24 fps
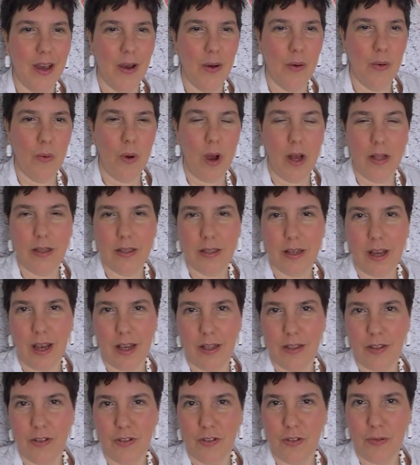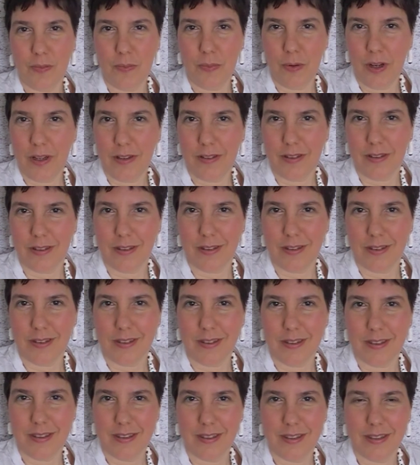What kind of
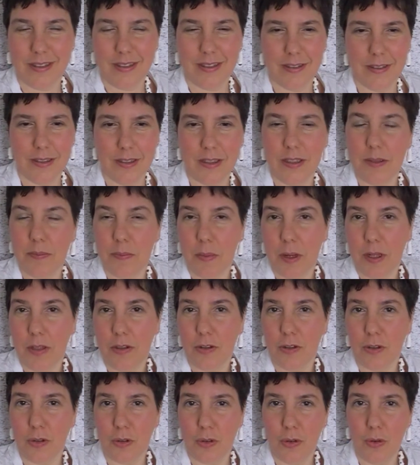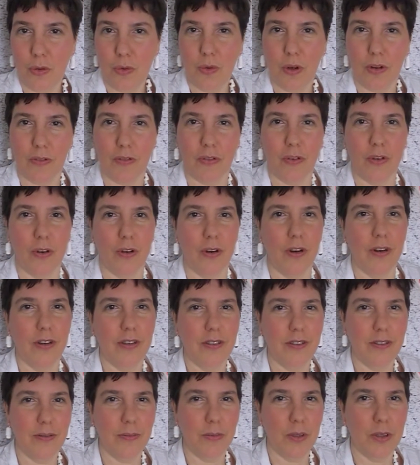present? It depends on you, of
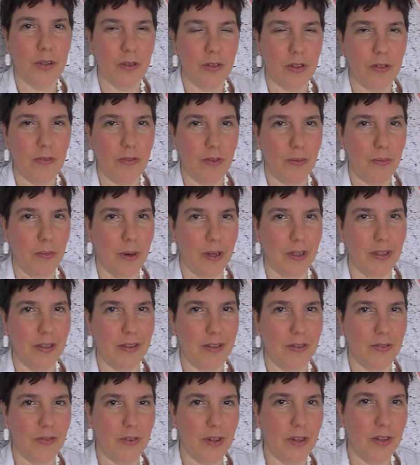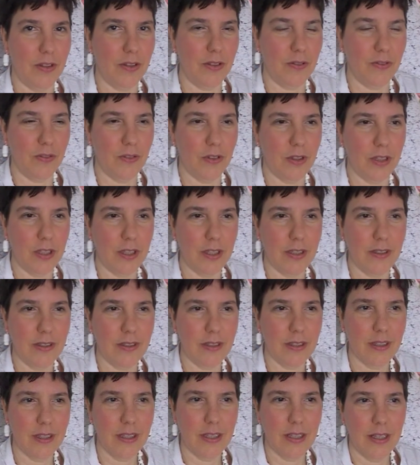course, because everybody is very different,
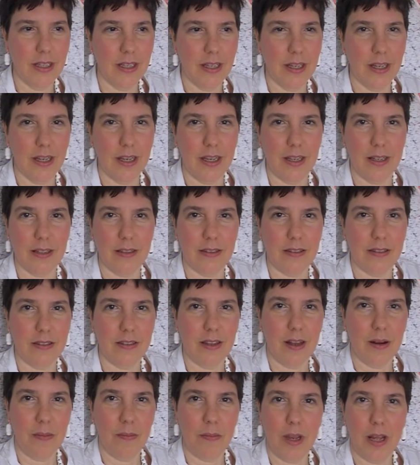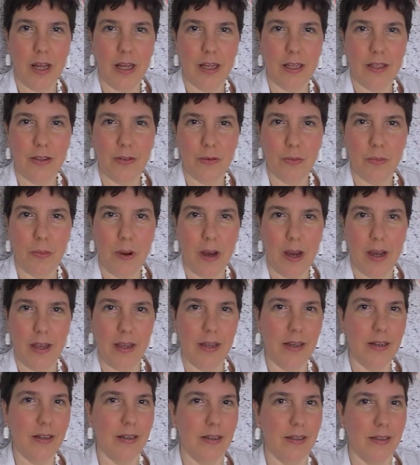and some like to buy
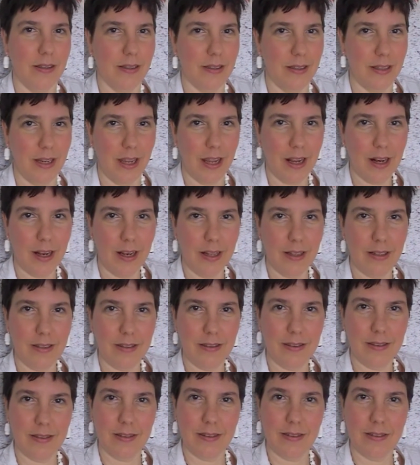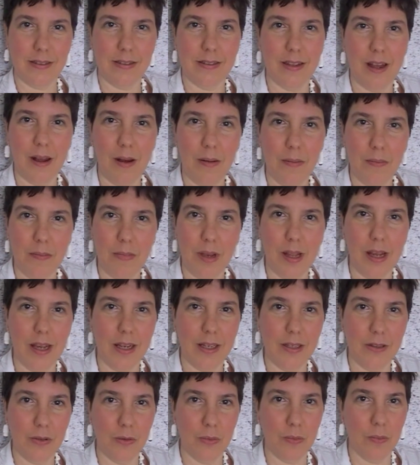a necklace and some
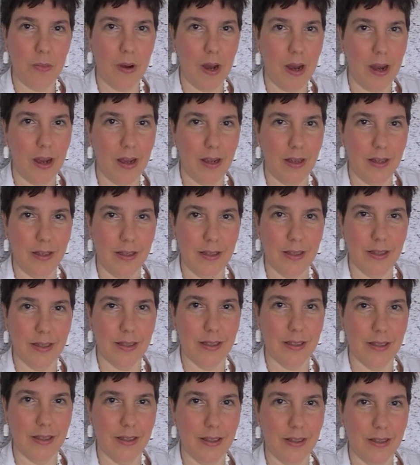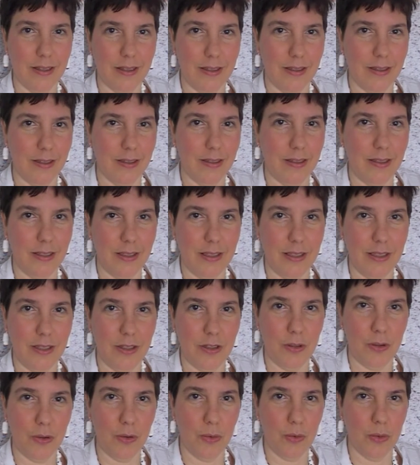like to buy a ticket
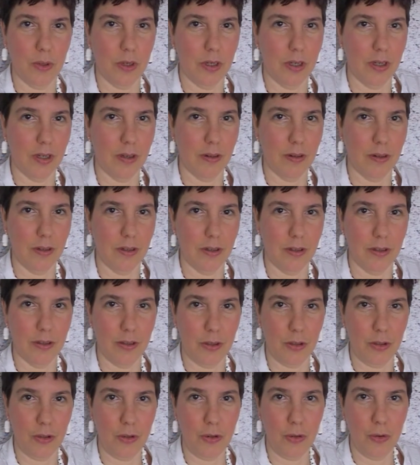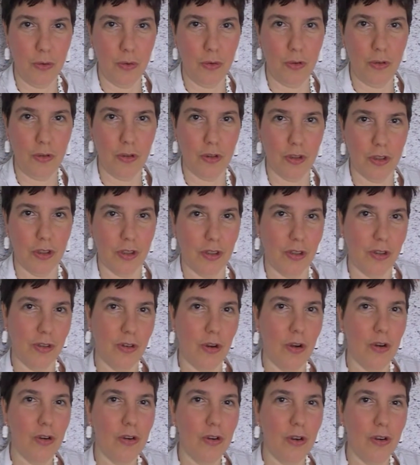to a huge
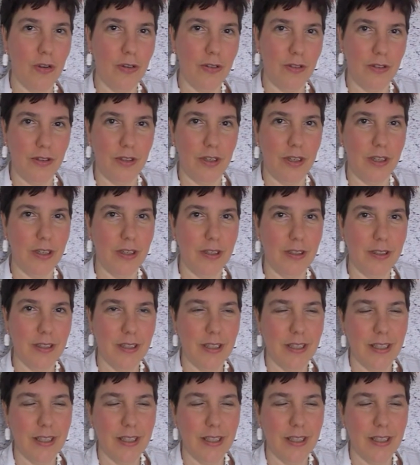rock concert.